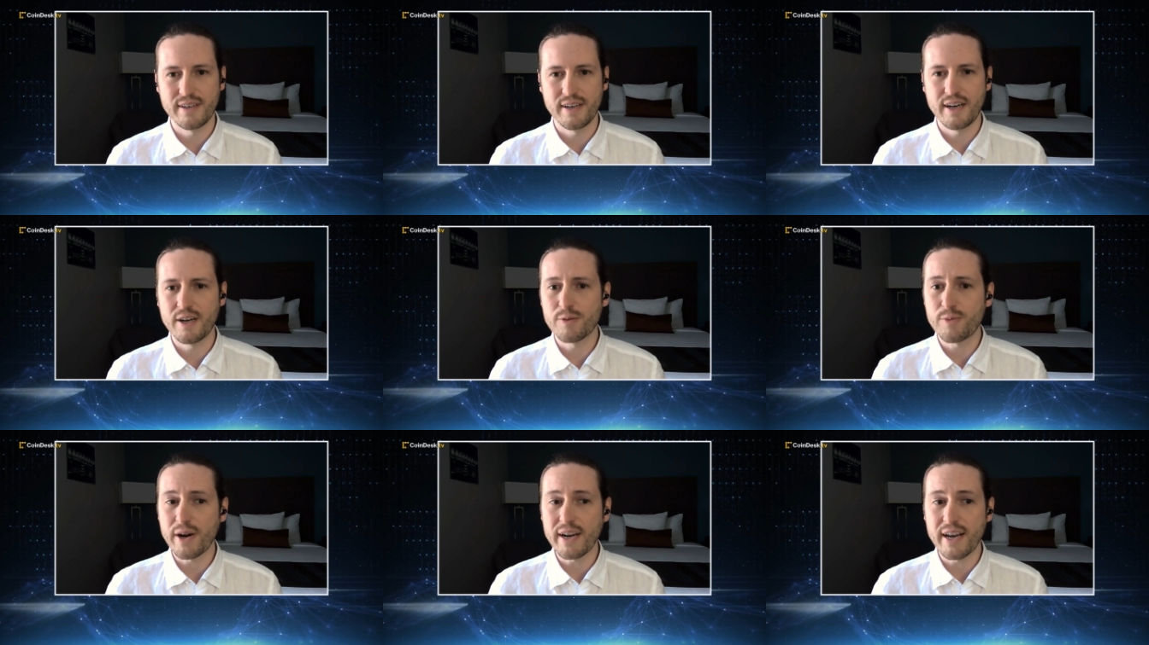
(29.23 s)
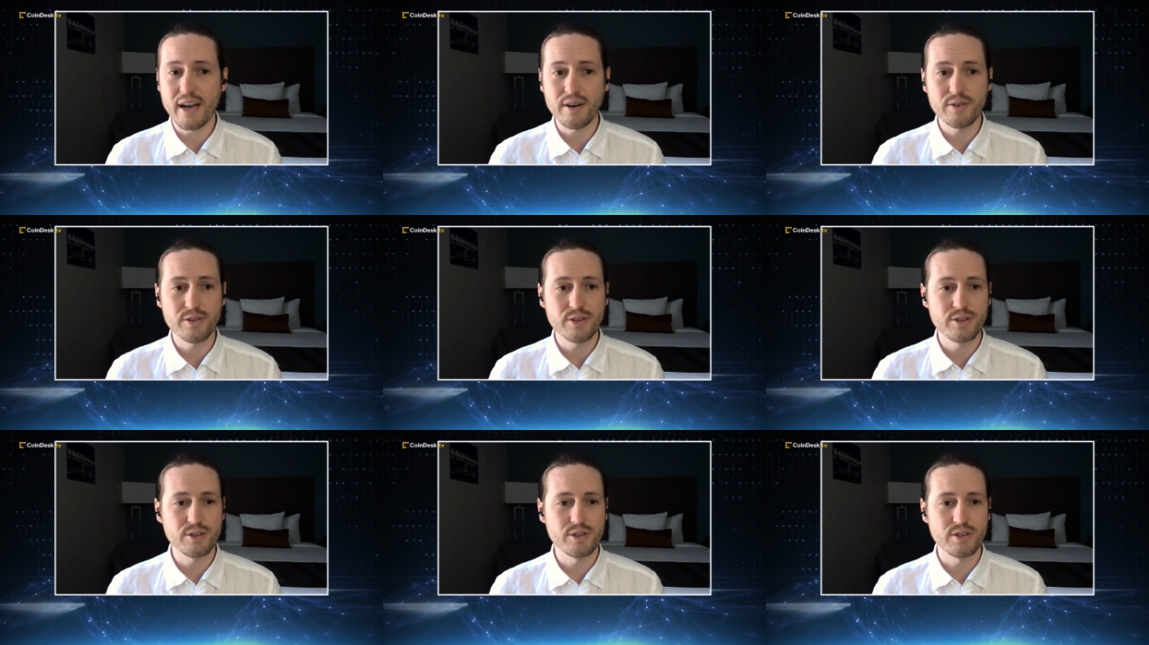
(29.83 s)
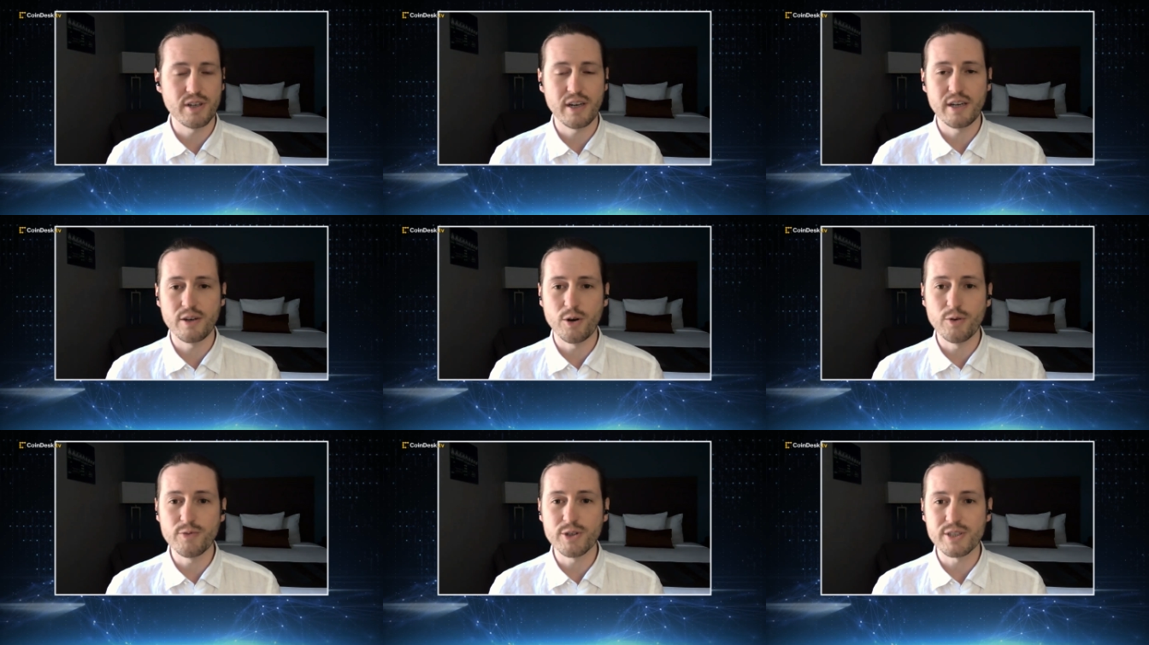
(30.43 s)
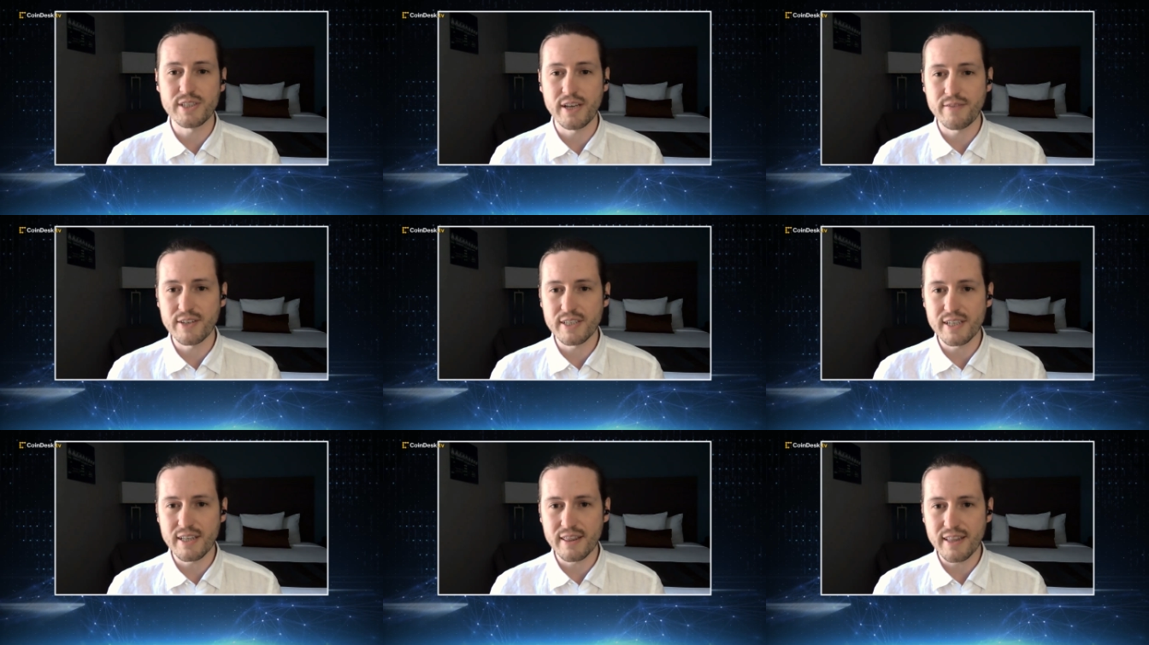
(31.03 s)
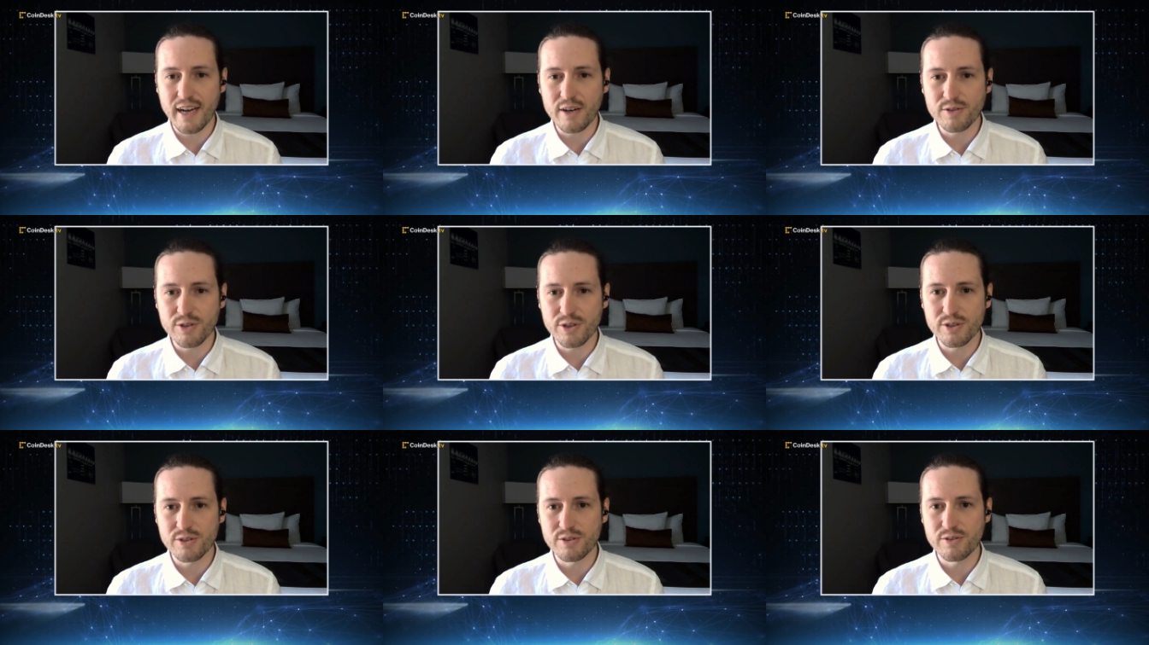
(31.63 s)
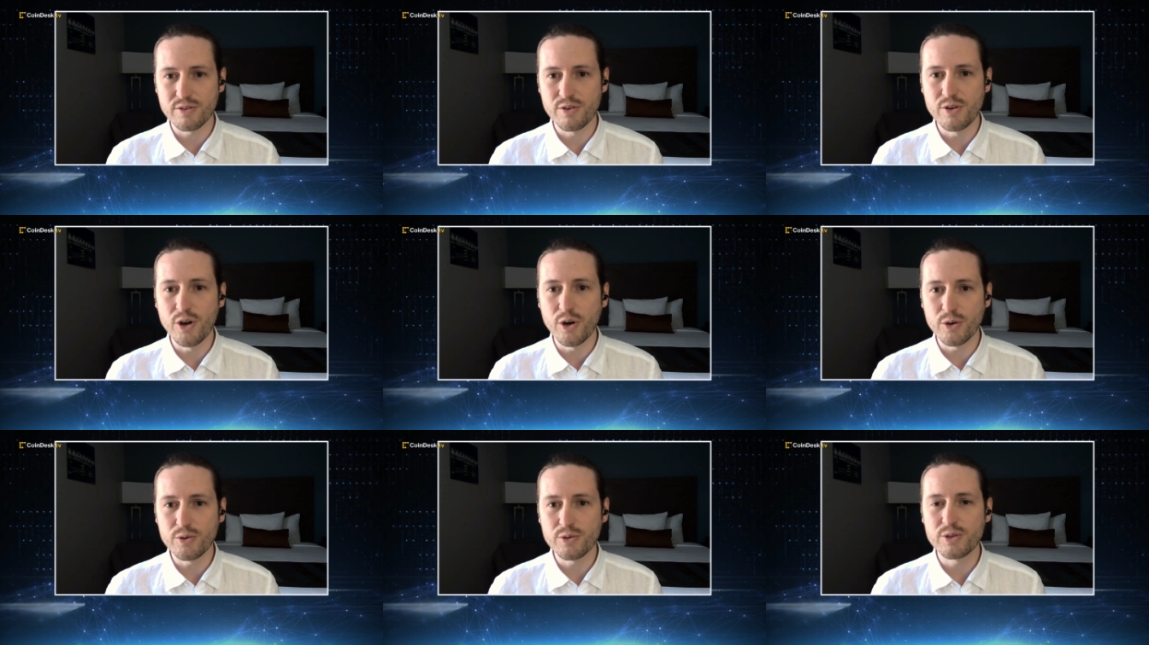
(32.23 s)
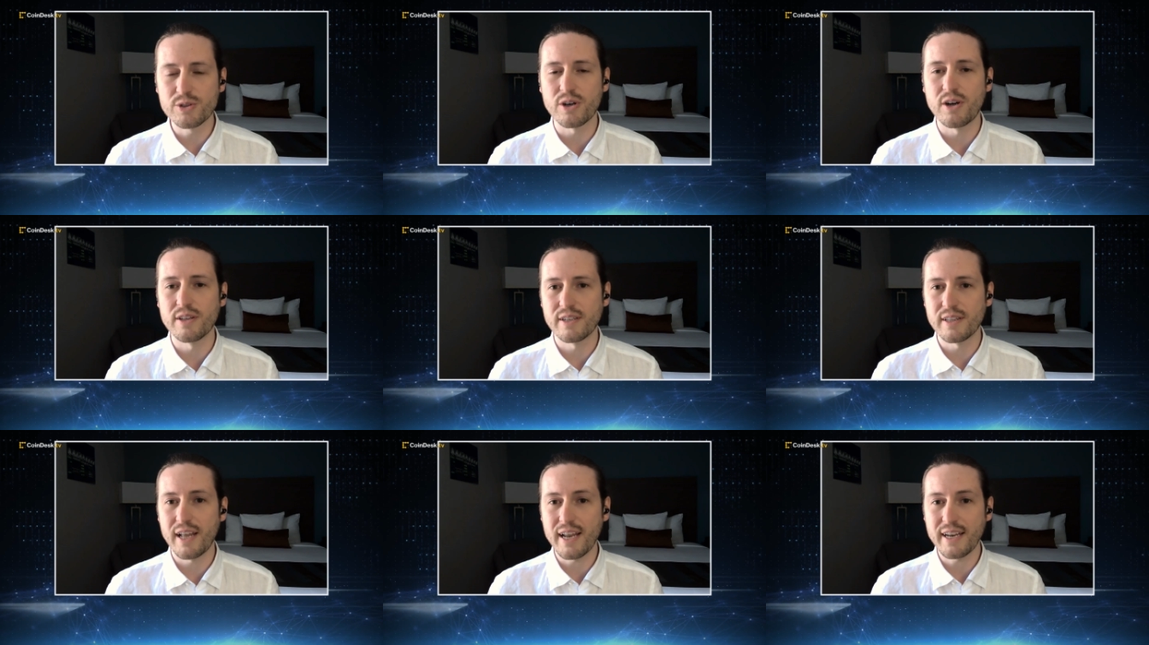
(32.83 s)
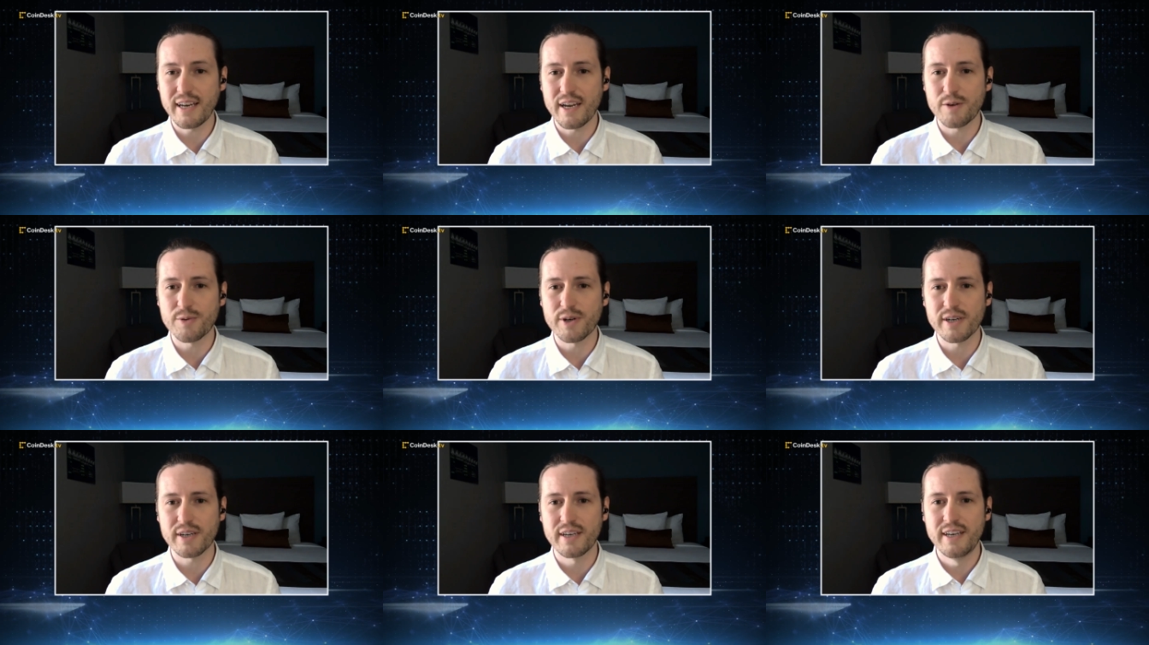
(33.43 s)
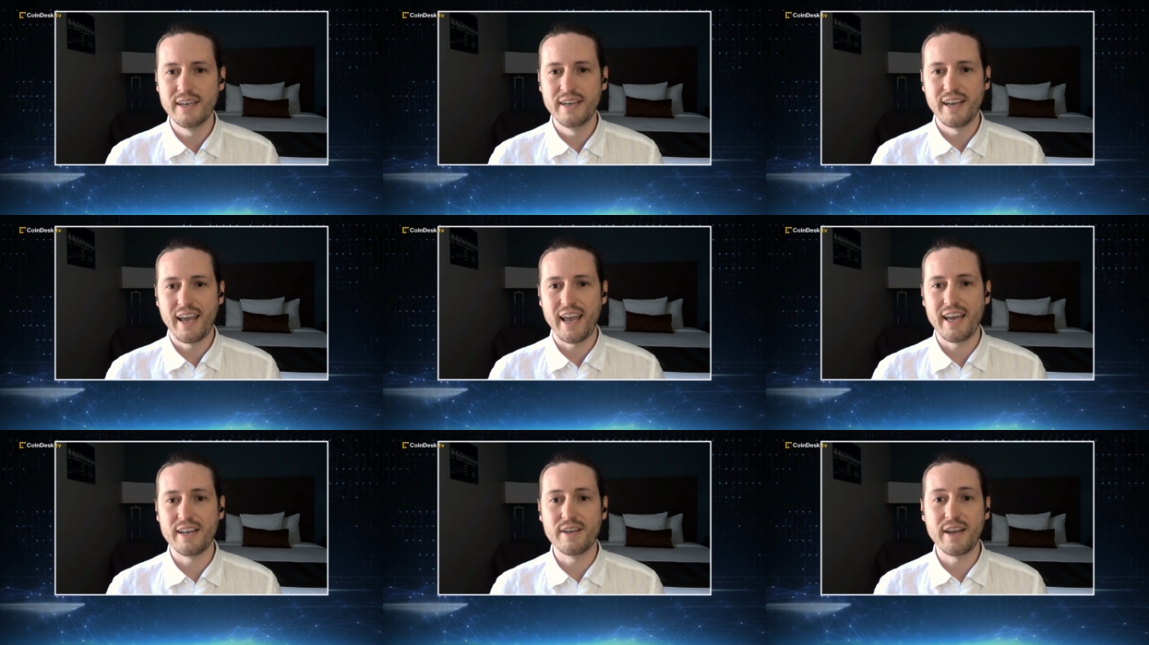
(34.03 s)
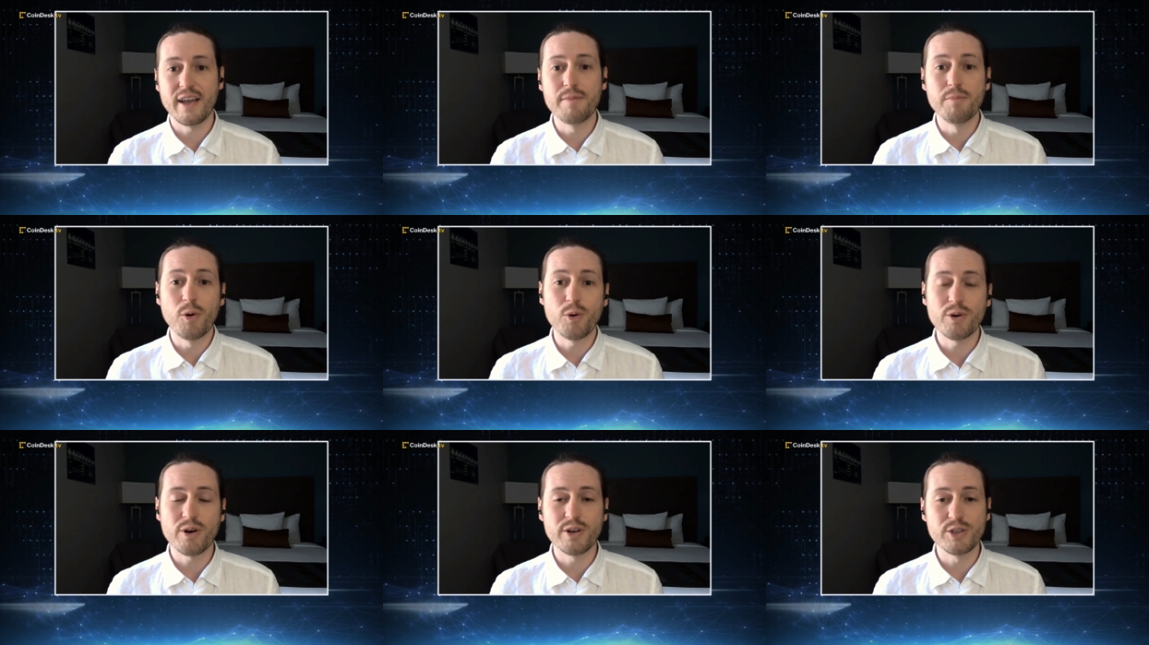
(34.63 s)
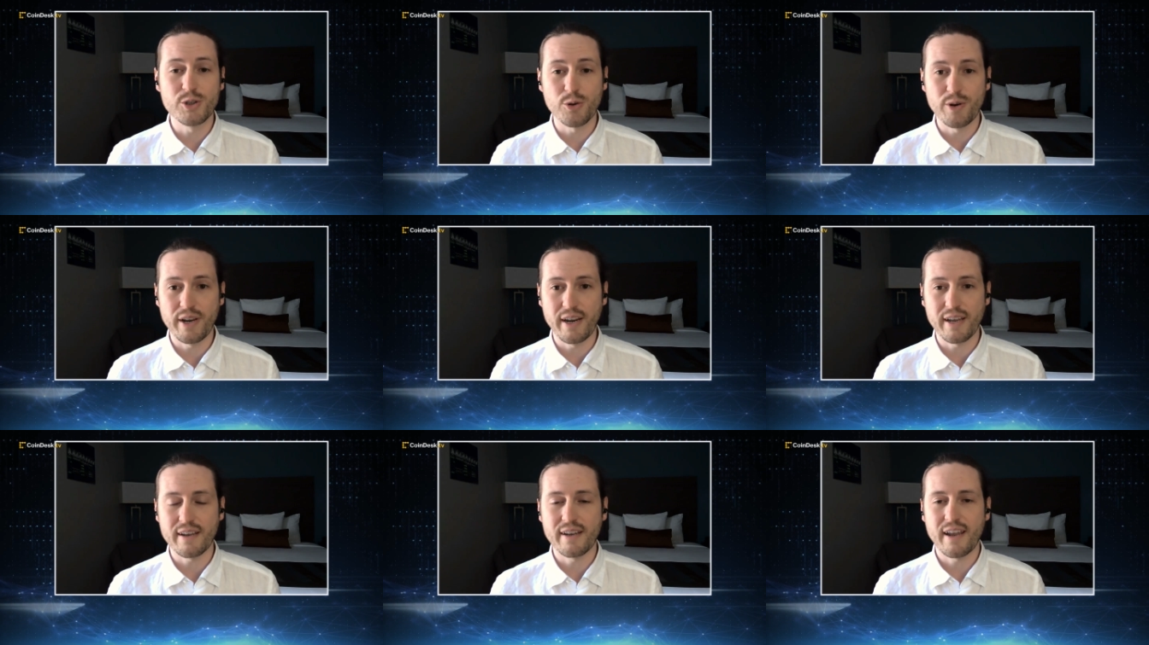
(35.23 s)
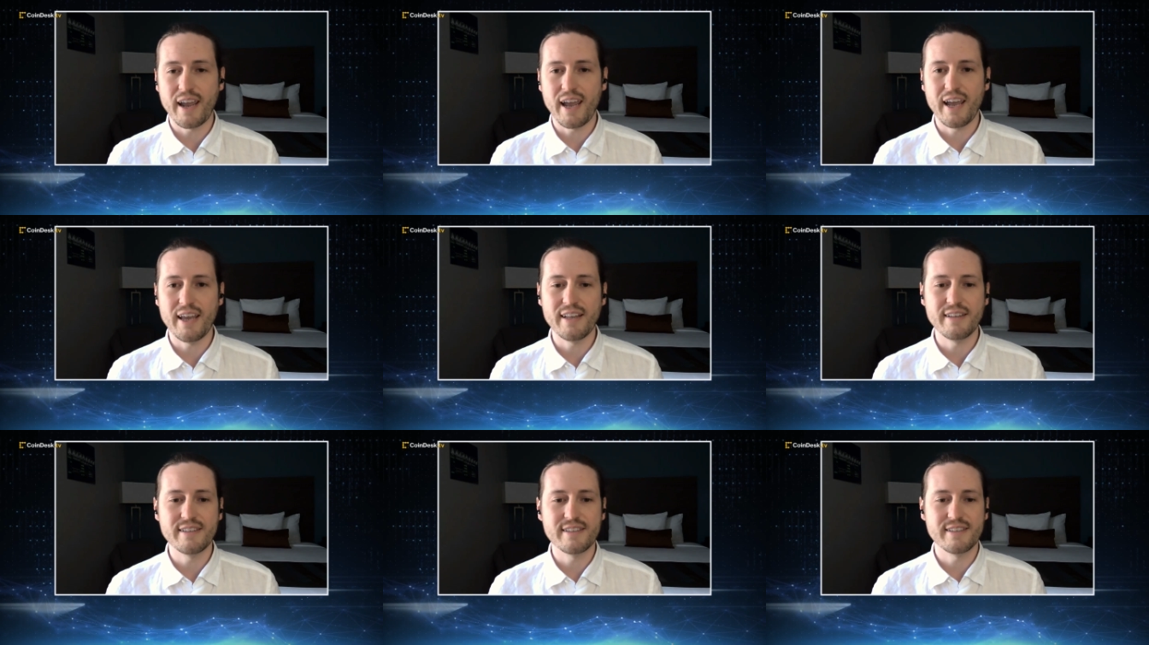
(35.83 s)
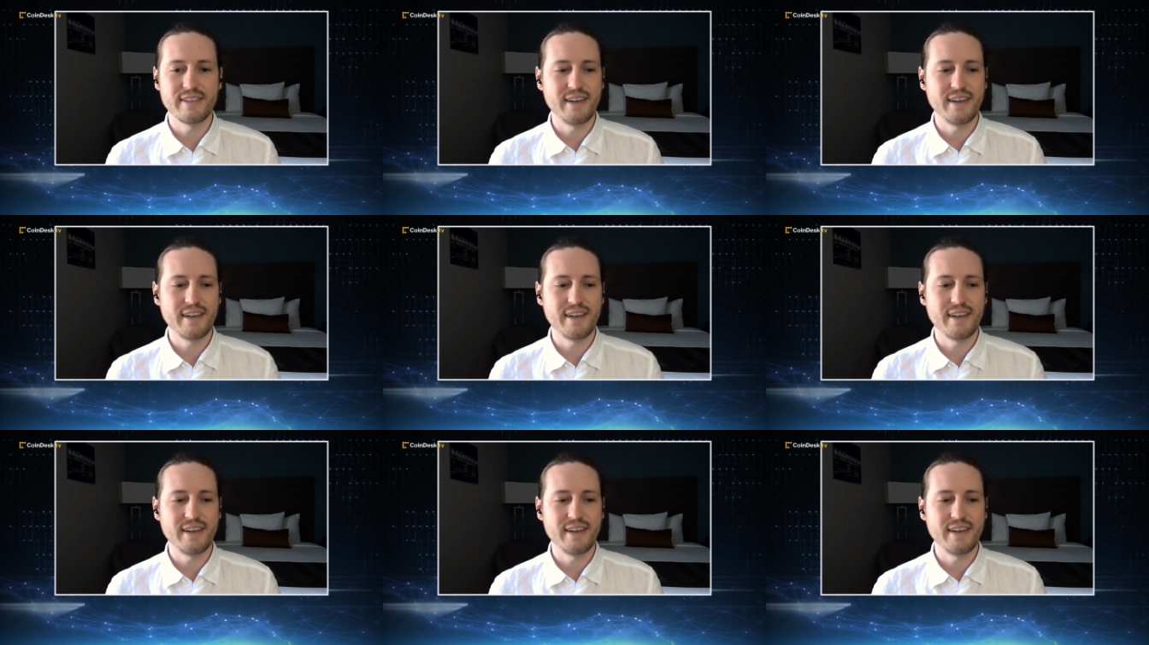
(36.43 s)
Right now, there's over 17,000 nodes on the Lightning Network, and more are joining. And